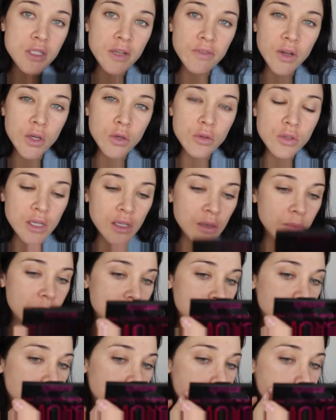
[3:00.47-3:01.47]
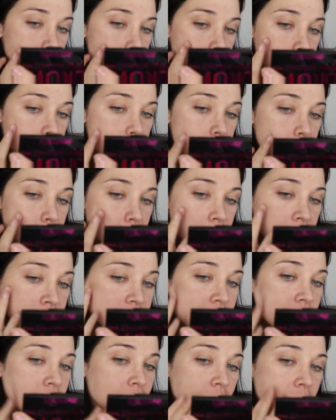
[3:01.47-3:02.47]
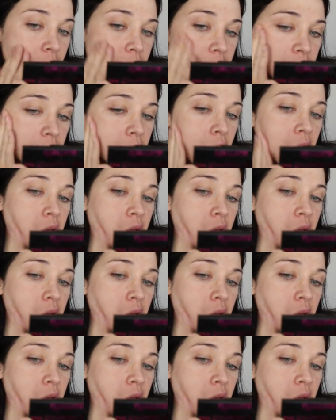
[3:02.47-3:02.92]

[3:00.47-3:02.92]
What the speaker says: definitely look a little bit smaller and filled in.